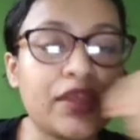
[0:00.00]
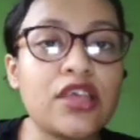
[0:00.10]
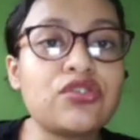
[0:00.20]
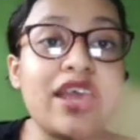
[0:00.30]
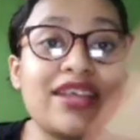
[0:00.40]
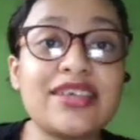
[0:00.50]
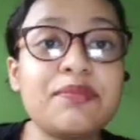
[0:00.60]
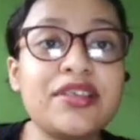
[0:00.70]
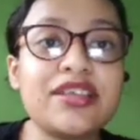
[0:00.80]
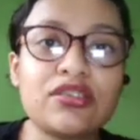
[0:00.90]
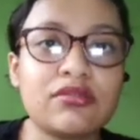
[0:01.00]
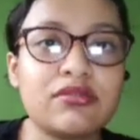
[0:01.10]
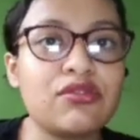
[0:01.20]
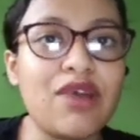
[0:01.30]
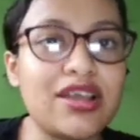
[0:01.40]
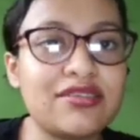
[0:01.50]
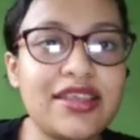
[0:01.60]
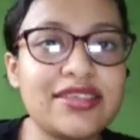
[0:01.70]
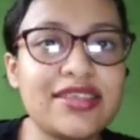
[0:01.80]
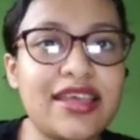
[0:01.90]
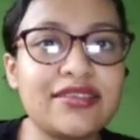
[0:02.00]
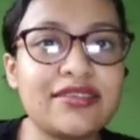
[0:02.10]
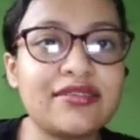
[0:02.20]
So example is water and sand.